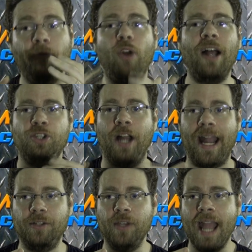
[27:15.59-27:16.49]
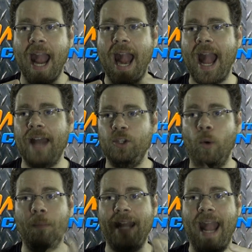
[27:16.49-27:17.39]
frost giants and
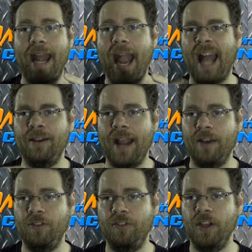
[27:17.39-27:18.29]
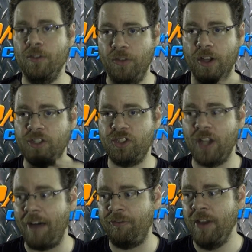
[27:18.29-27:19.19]
Jormungand and the
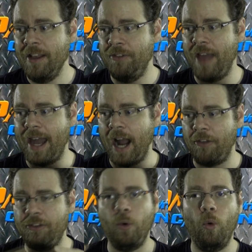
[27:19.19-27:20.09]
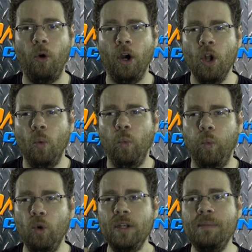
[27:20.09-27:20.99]
stuff that Thor
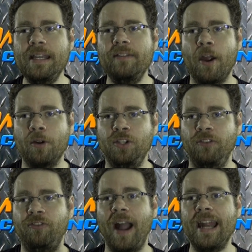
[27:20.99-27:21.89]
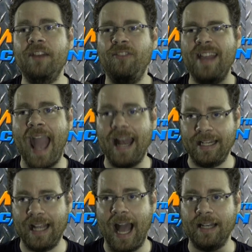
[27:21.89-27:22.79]
would be there to fight if he
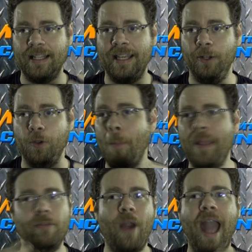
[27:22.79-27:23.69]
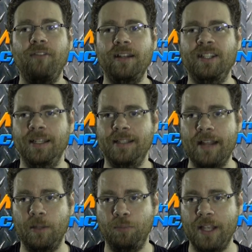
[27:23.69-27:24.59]
hadn't gotten killed, and they're having to
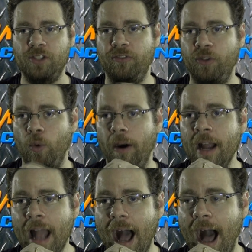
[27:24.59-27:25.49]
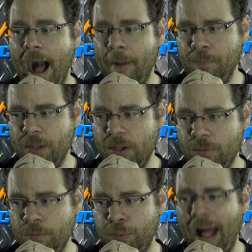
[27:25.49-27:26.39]
take the place of Thor.
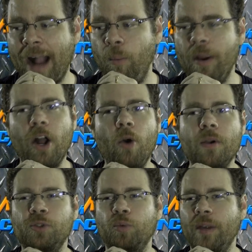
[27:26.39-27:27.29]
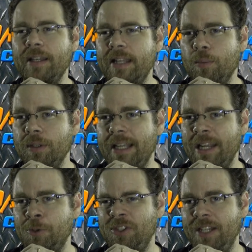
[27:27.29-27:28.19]
Black Widow is really
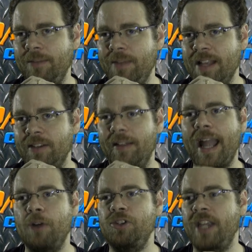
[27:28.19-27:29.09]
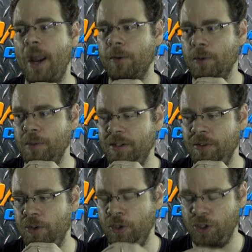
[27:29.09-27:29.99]
interesting in this. I like how she's
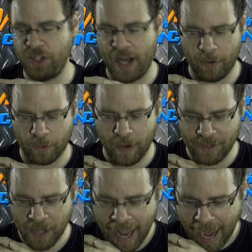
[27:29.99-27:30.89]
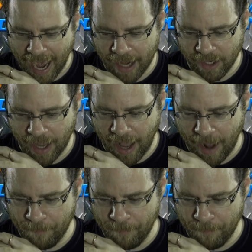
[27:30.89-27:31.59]
characterized, and